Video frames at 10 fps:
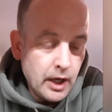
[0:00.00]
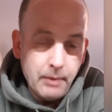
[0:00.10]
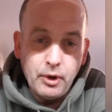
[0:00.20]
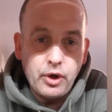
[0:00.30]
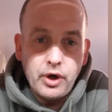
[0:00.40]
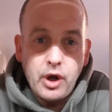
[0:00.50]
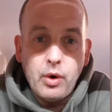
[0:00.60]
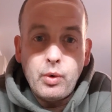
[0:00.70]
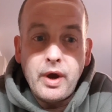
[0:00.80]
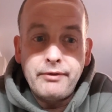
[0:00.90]
I'm not going to
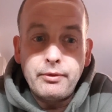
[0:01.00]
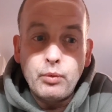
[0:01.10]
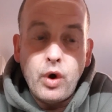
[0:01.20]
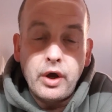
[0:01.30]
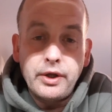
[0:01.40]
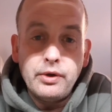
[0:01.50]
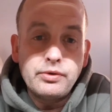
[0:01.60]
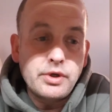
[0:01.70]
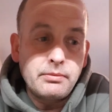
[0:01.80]
go away from what I use.